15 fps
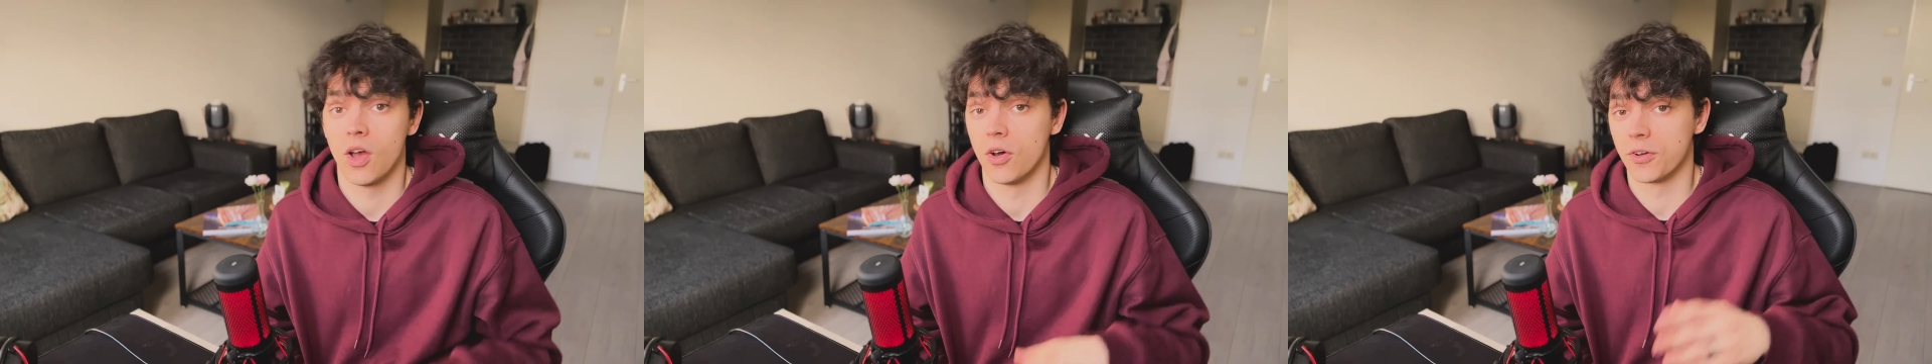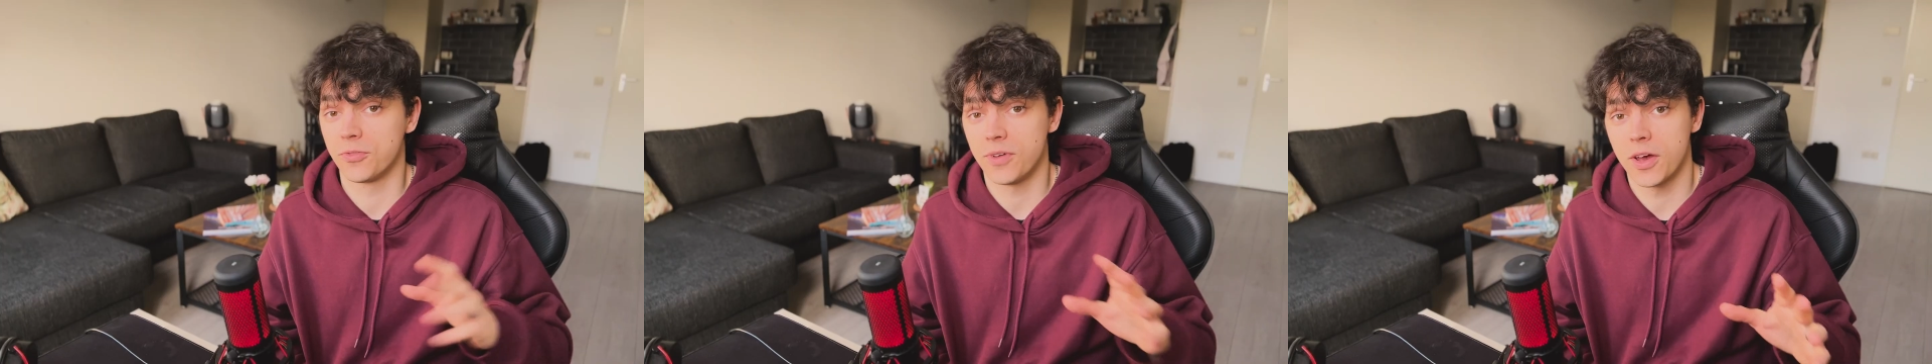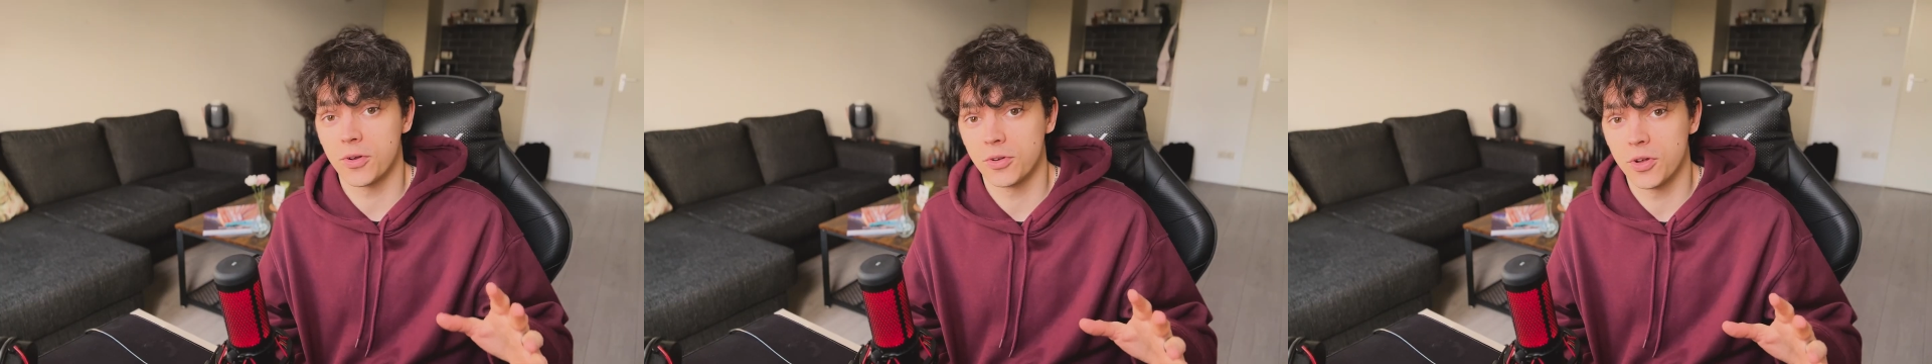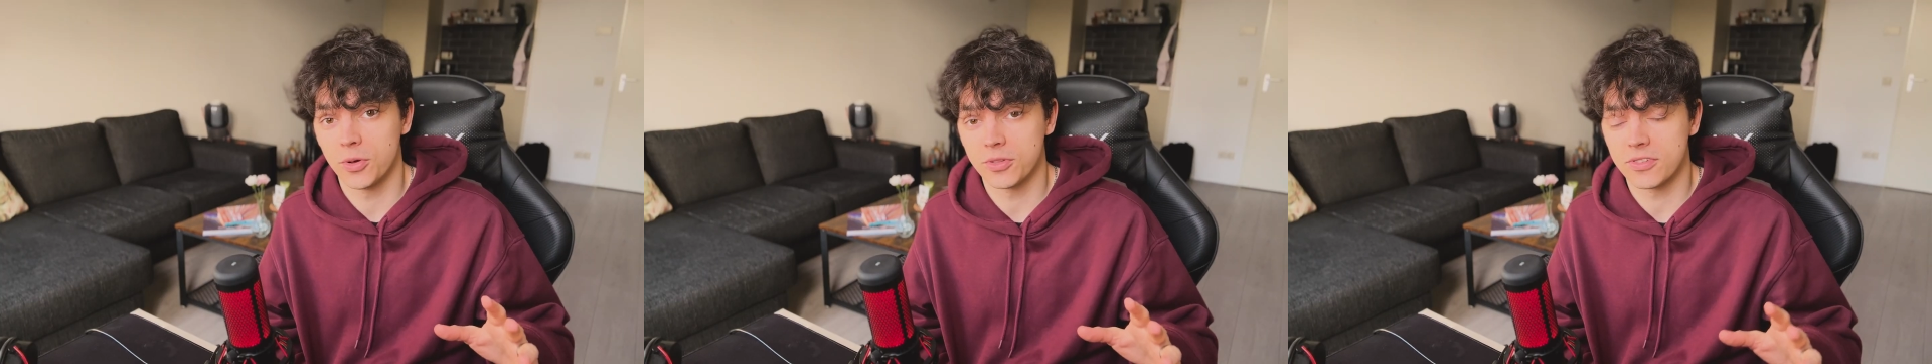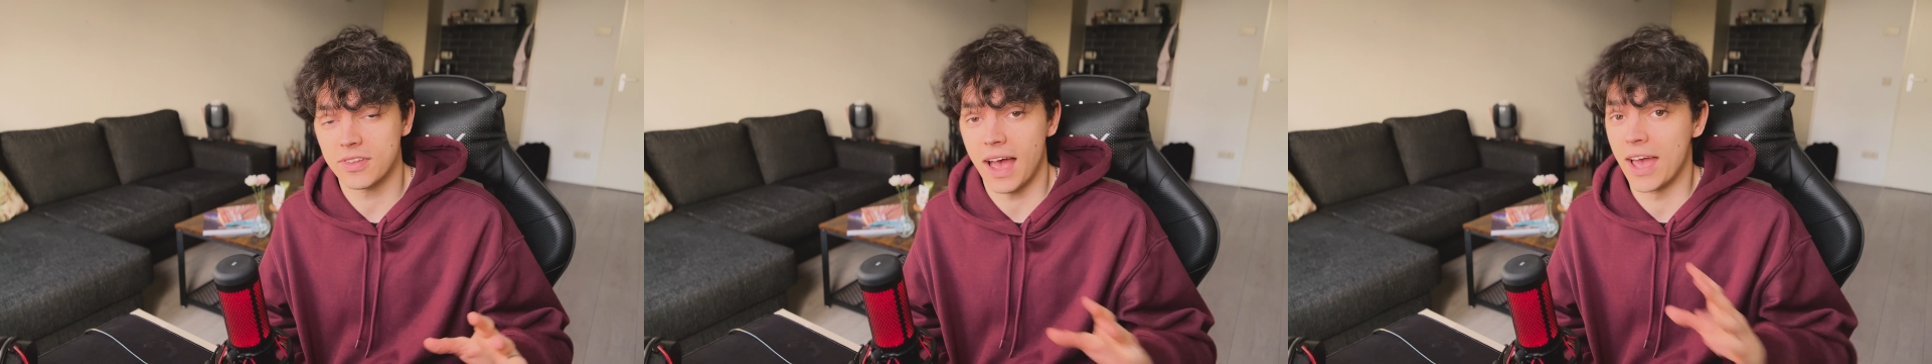On a final
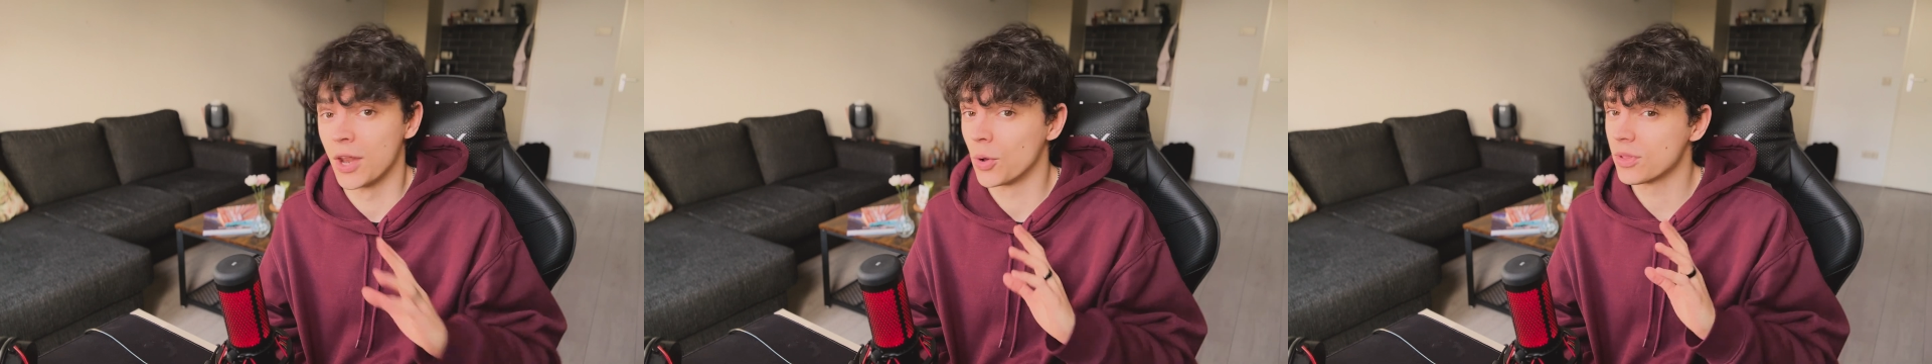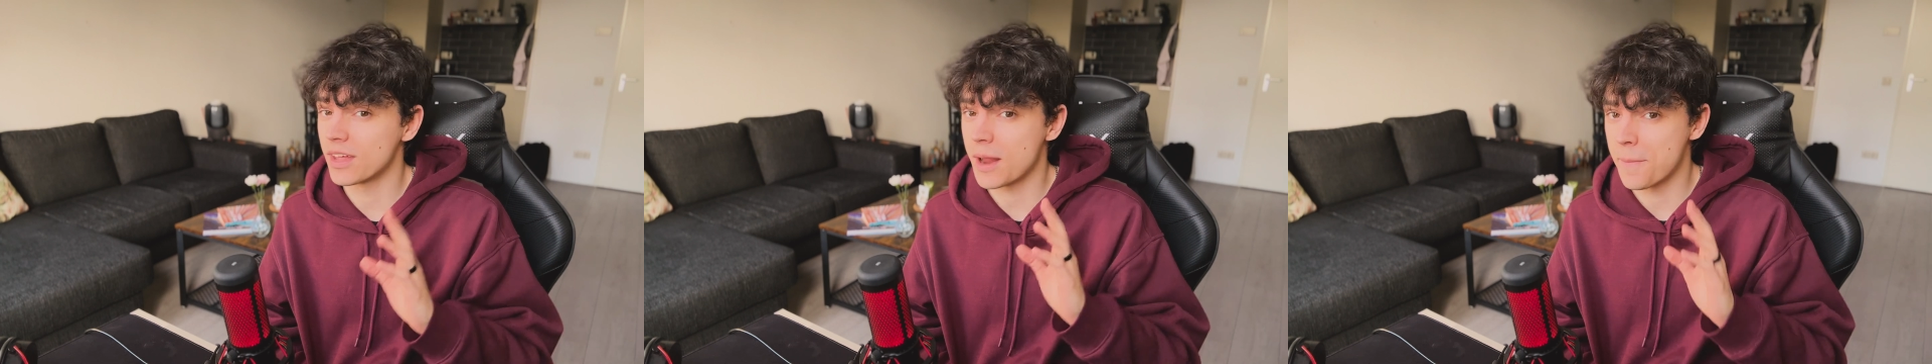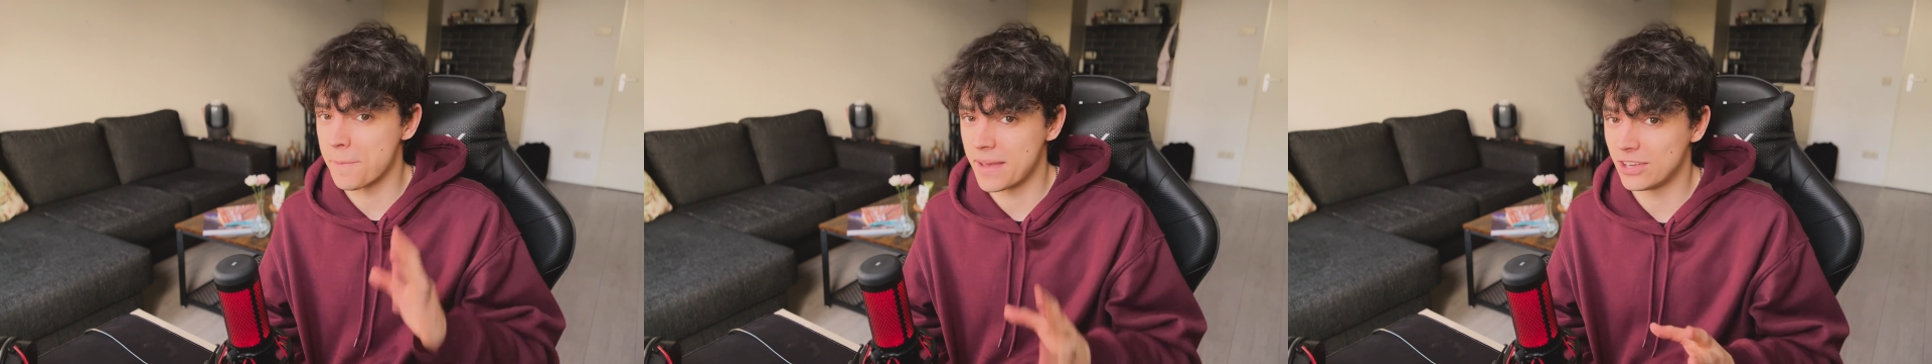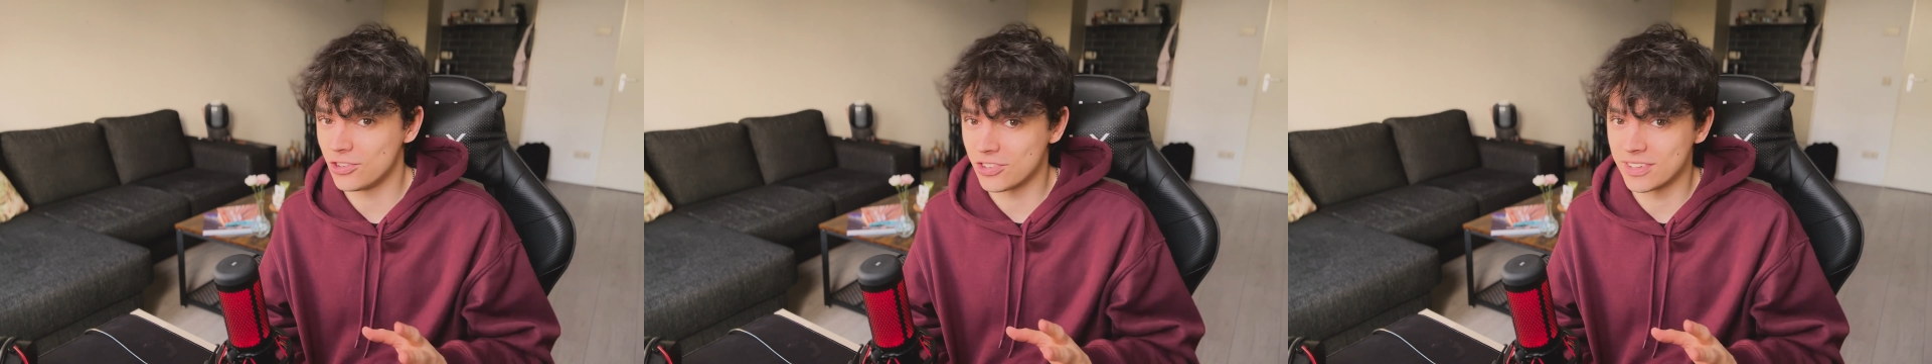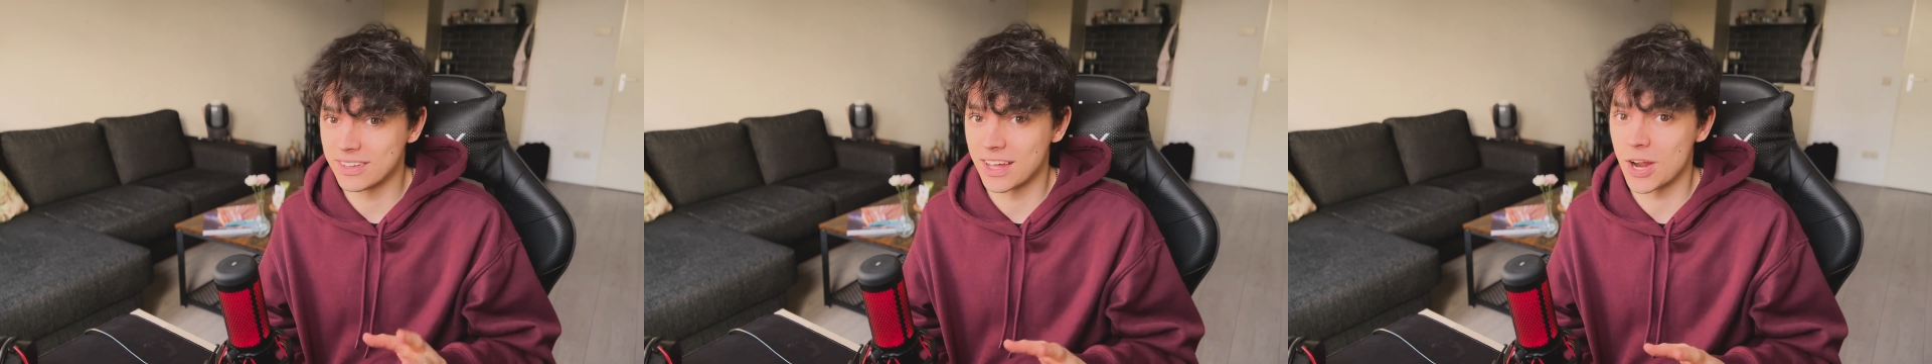note, I know that I
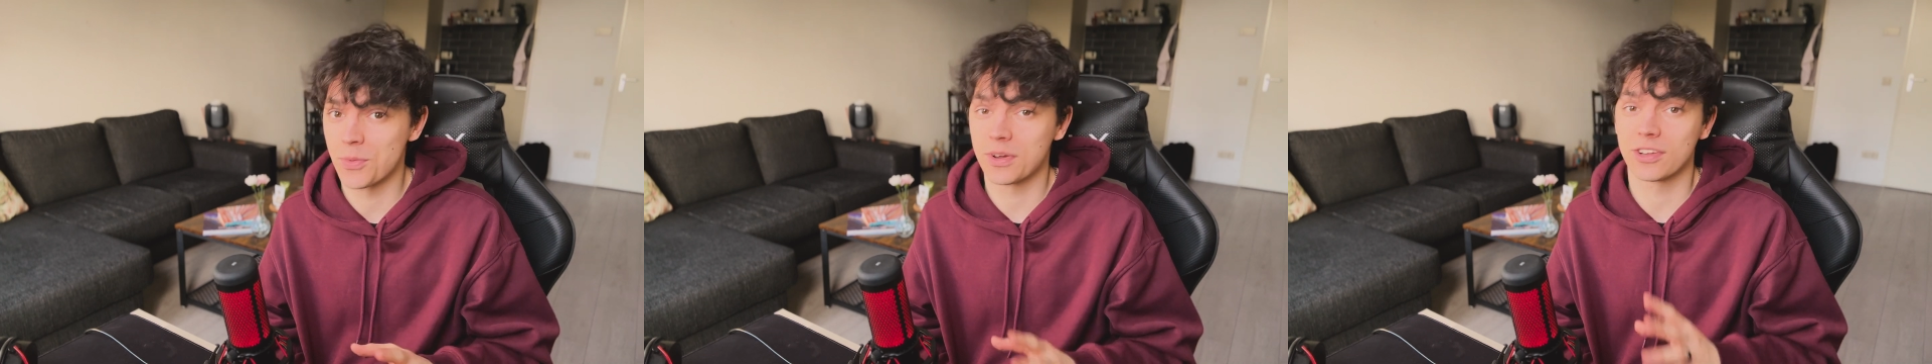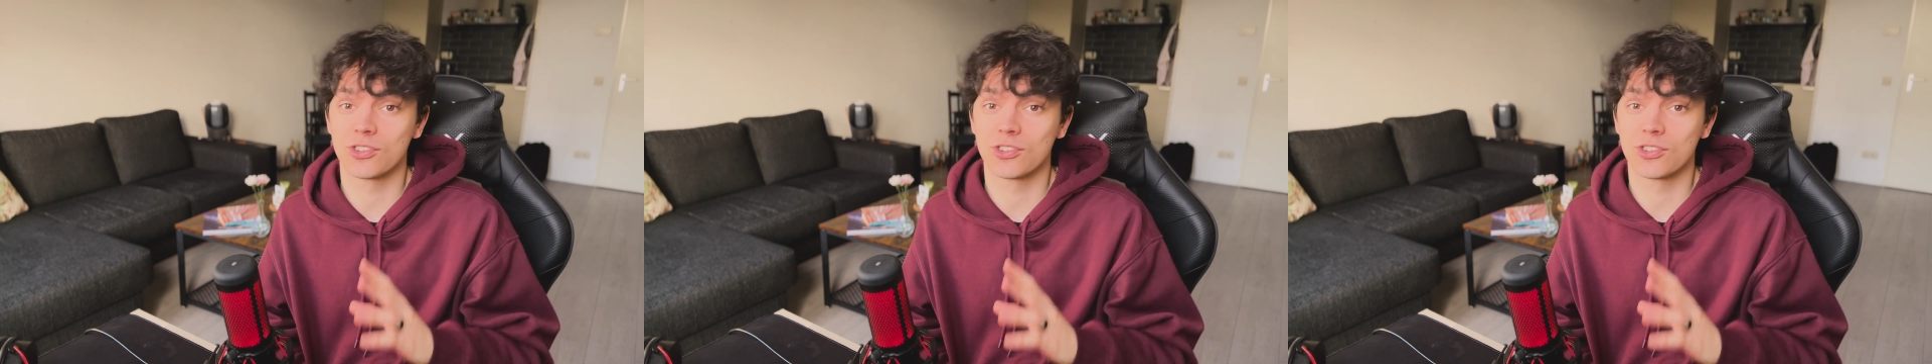mentioned that I want to